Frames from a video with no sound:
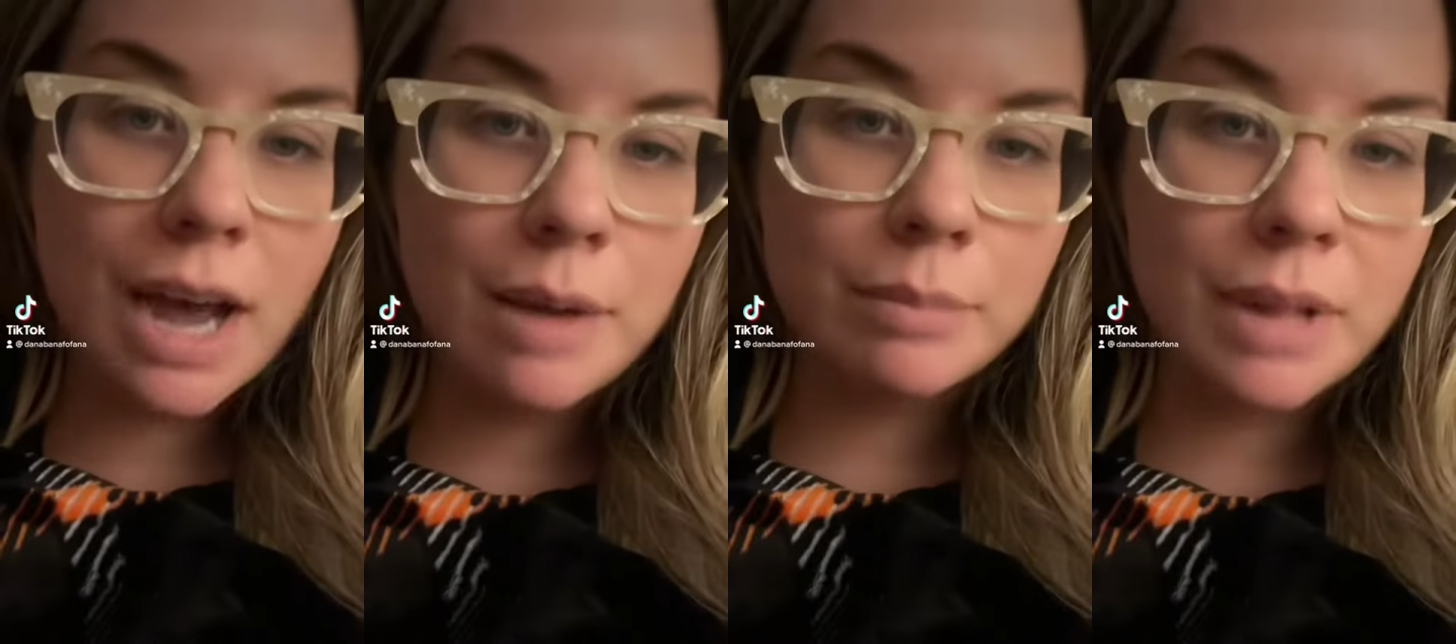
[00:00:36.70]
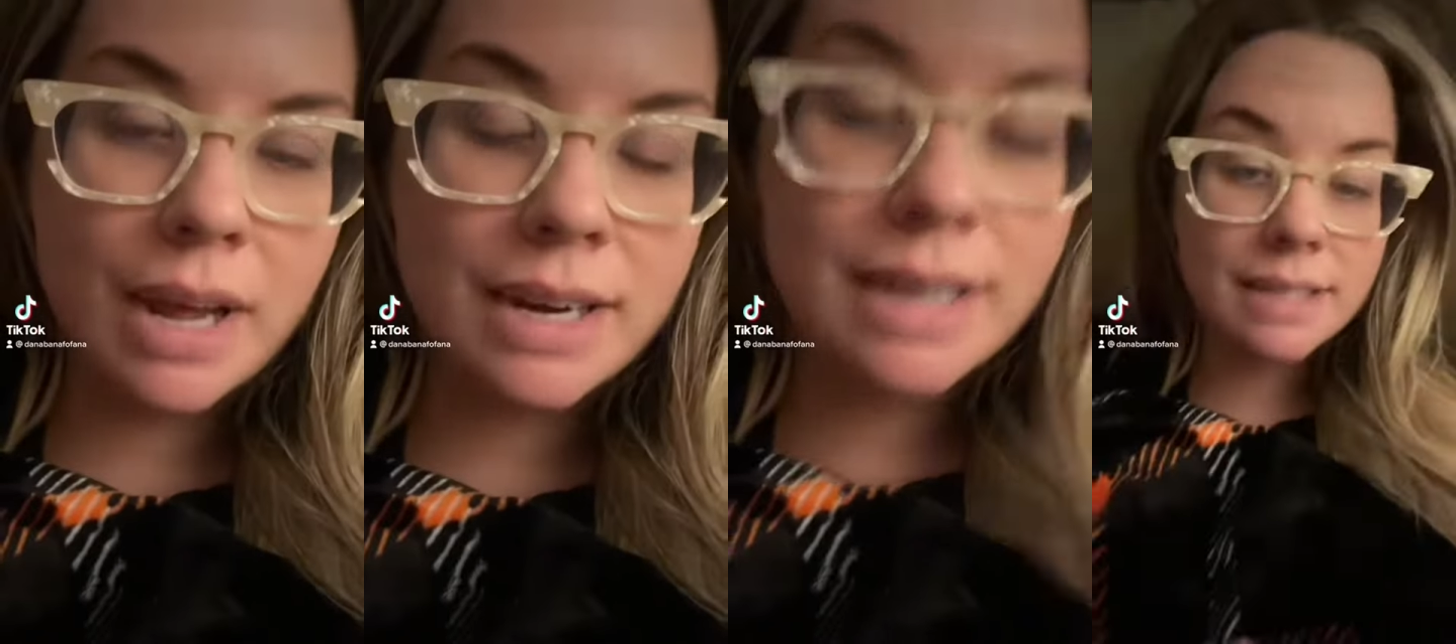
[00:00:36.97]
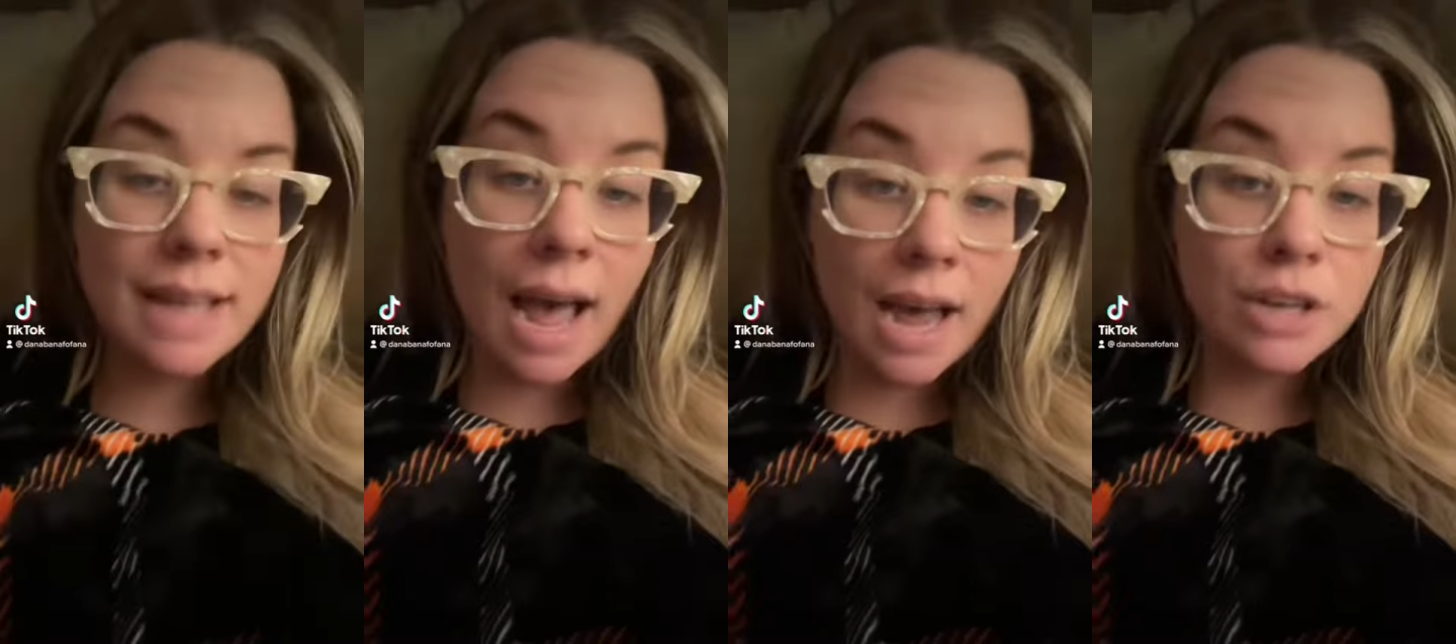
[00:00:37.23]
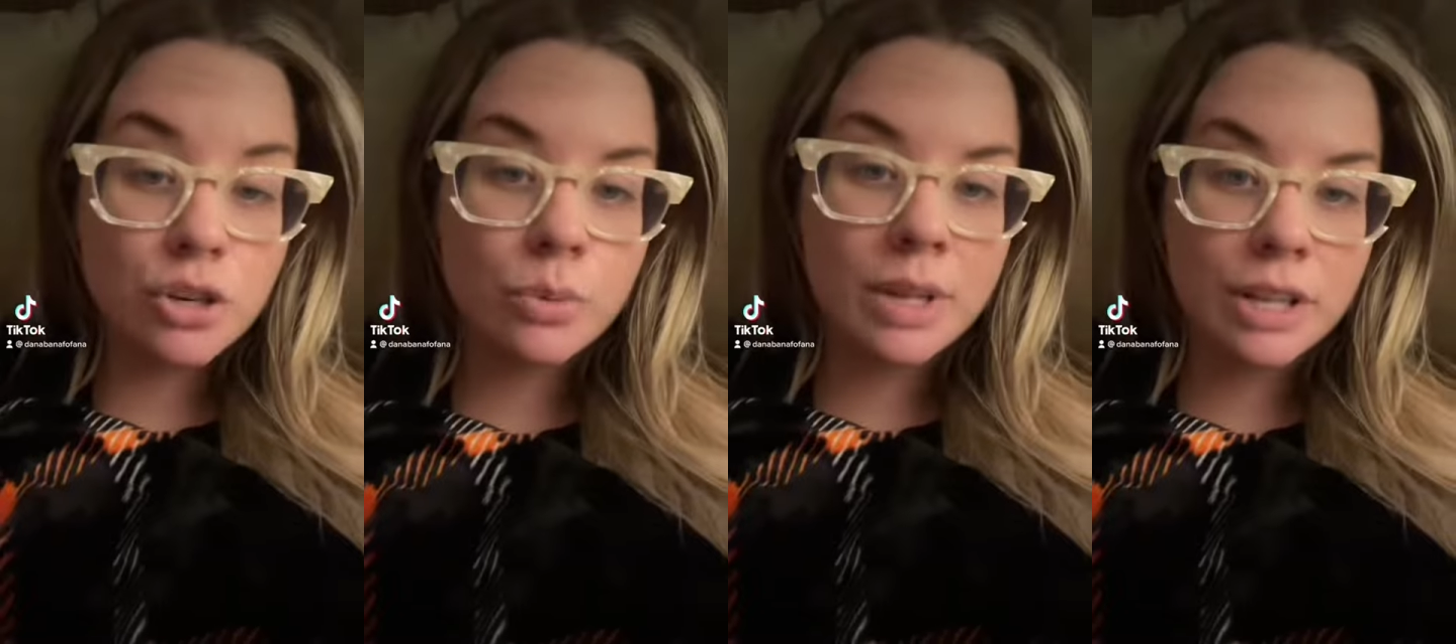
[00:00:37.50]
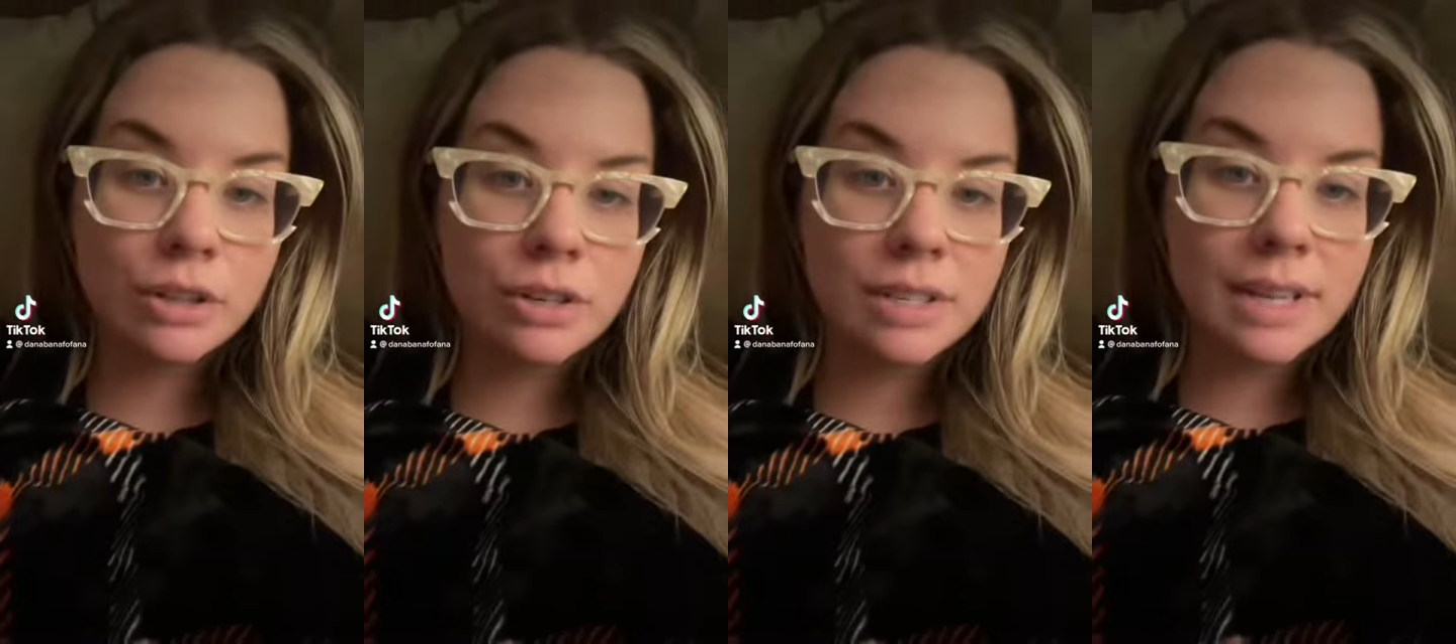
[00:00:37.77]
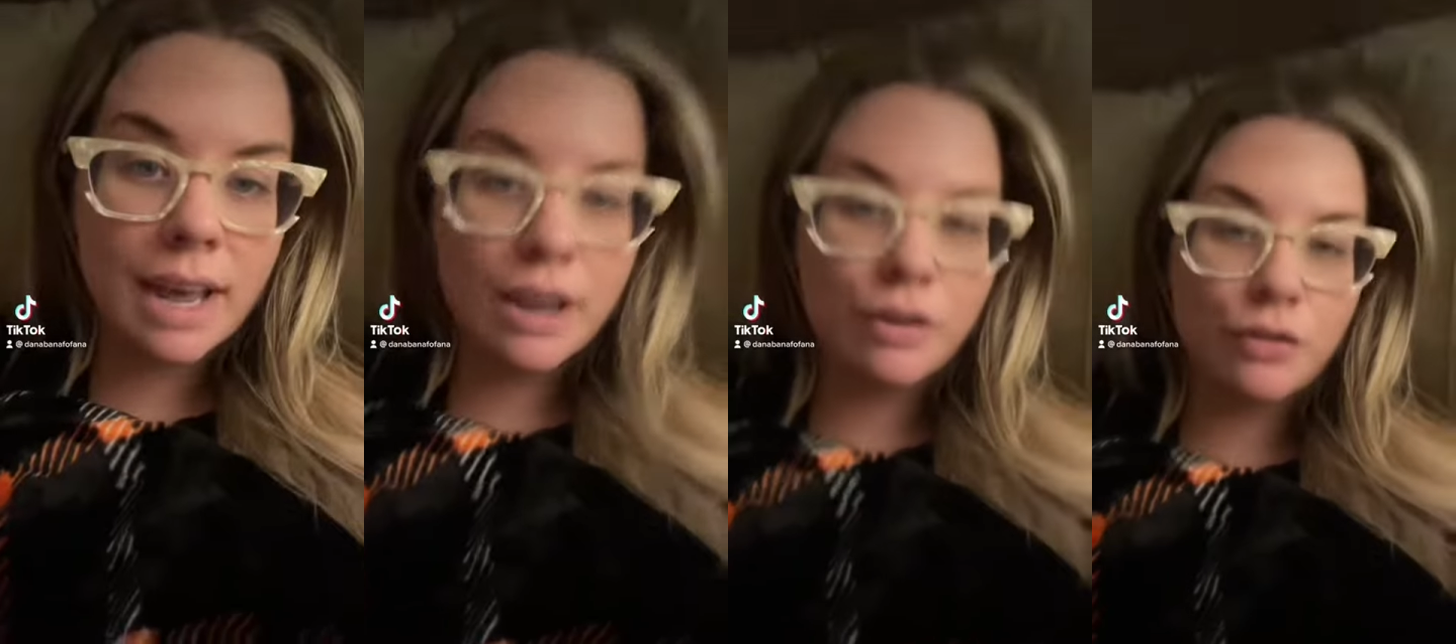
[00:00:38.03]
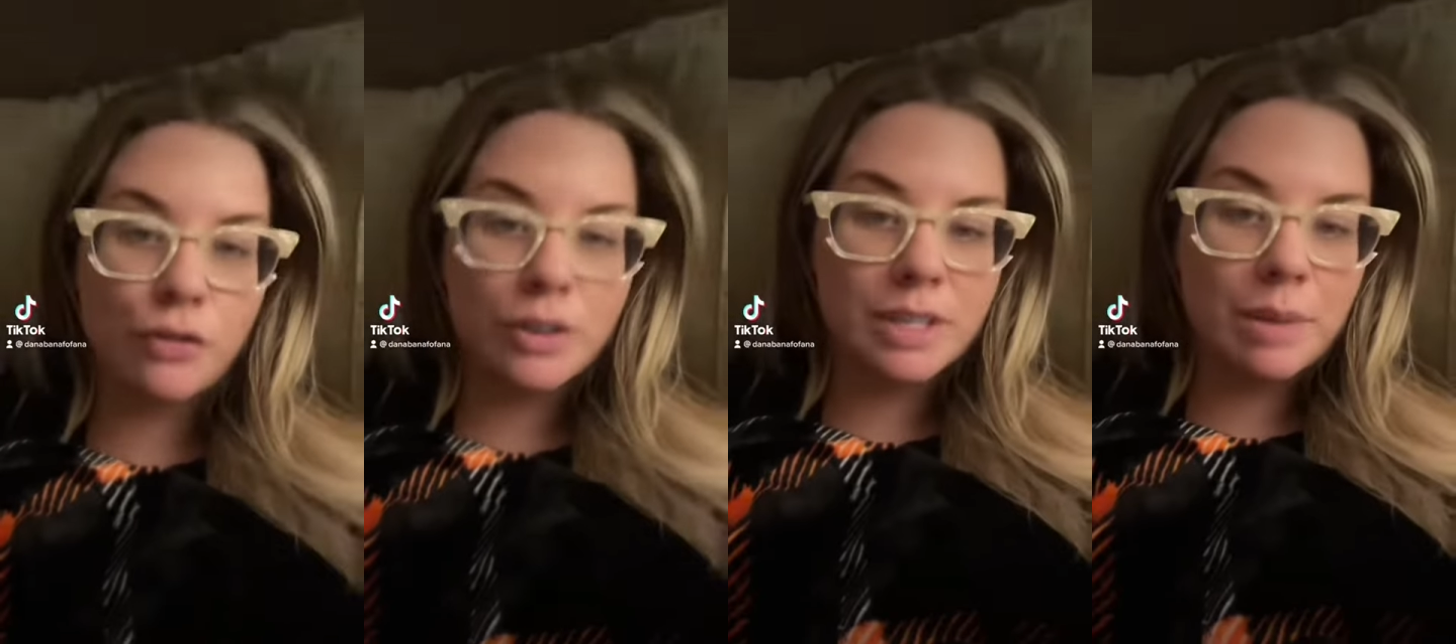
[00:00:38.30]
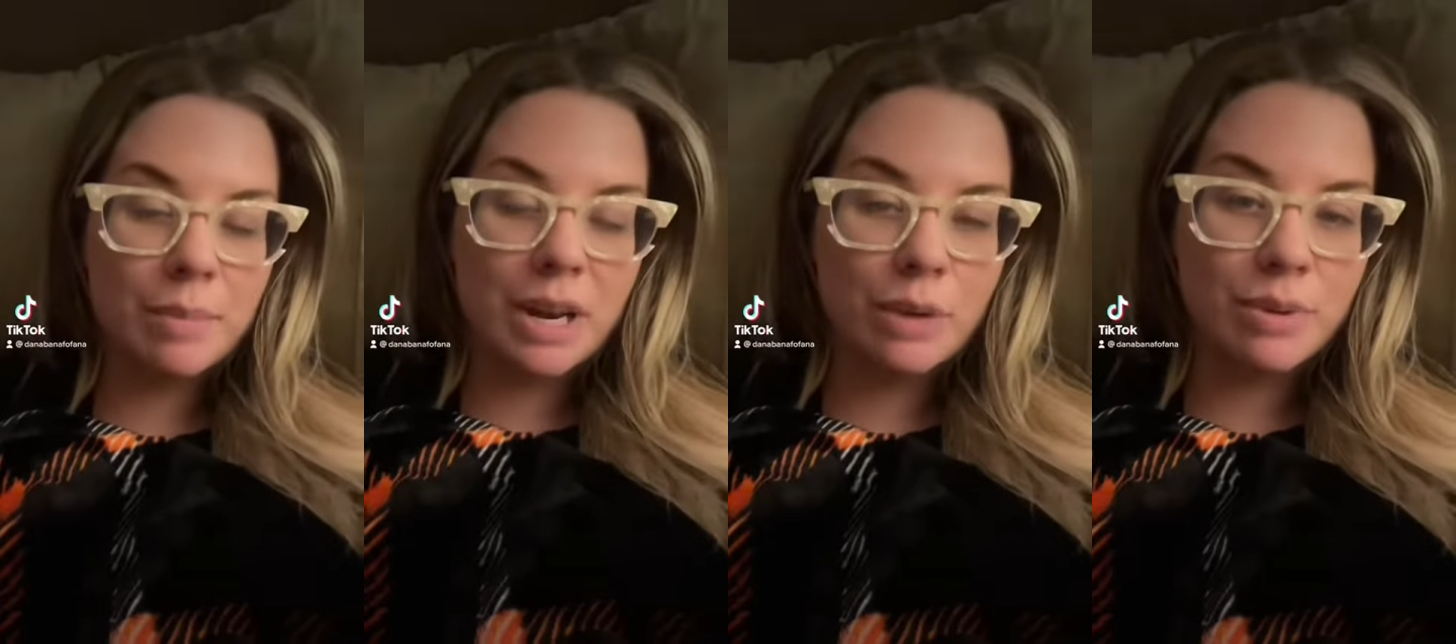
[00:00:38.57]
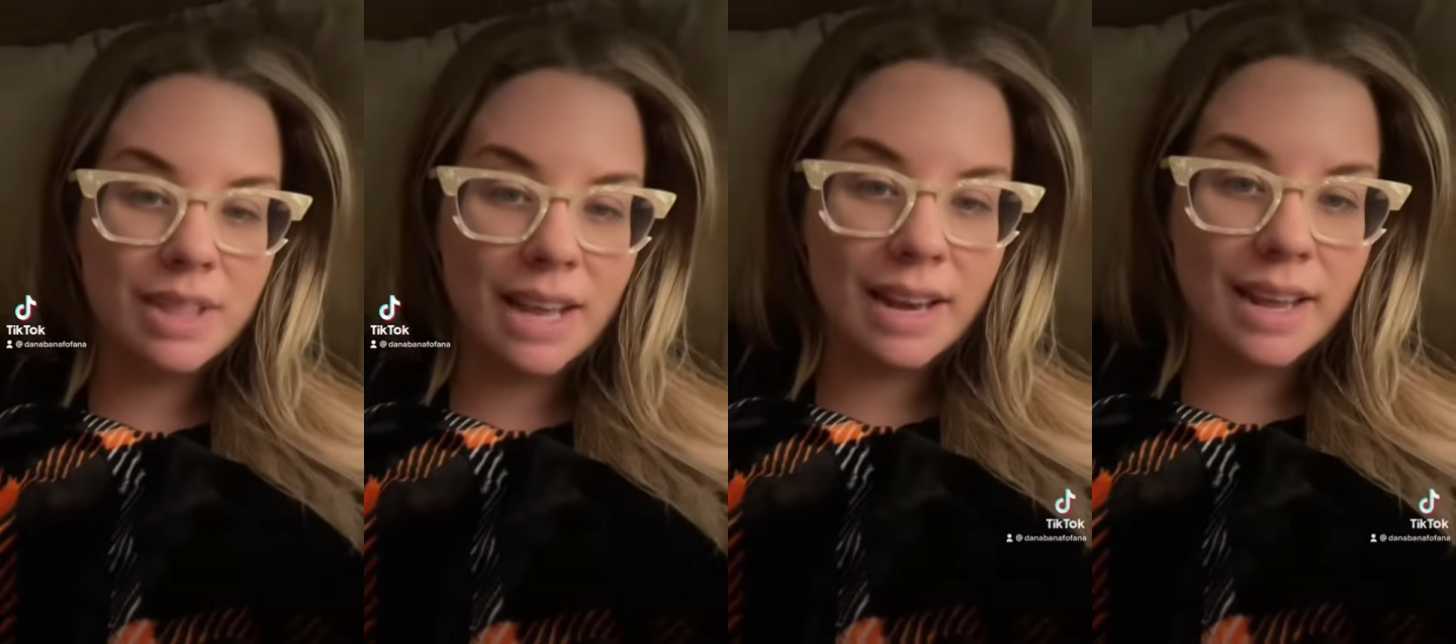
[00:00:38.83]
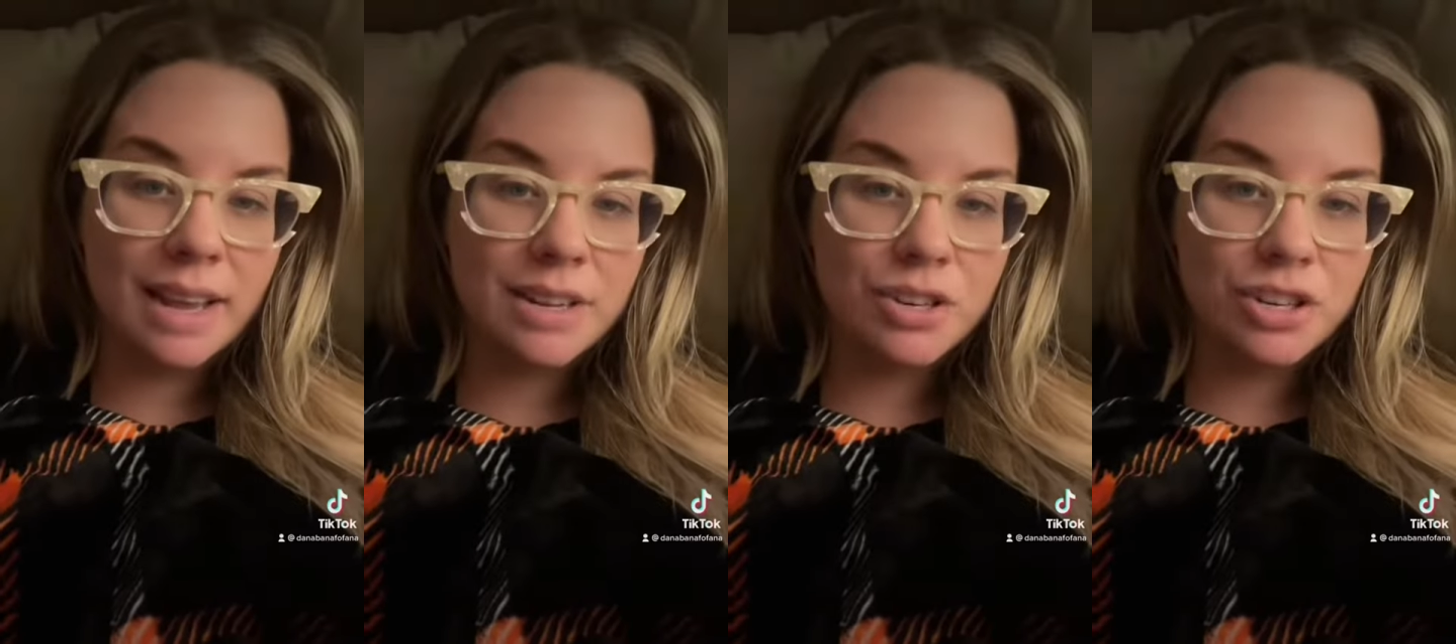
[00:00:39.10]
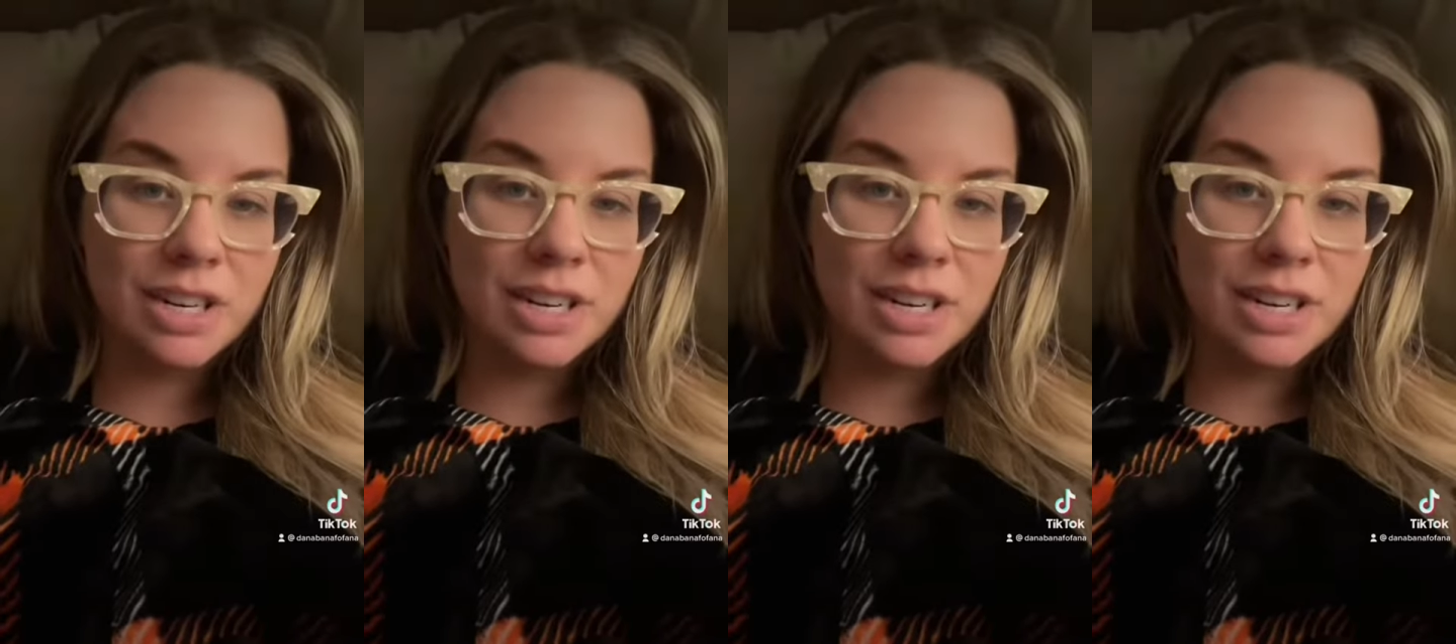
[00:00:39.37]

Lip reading: blindness actually looks like for somebody with ADHD,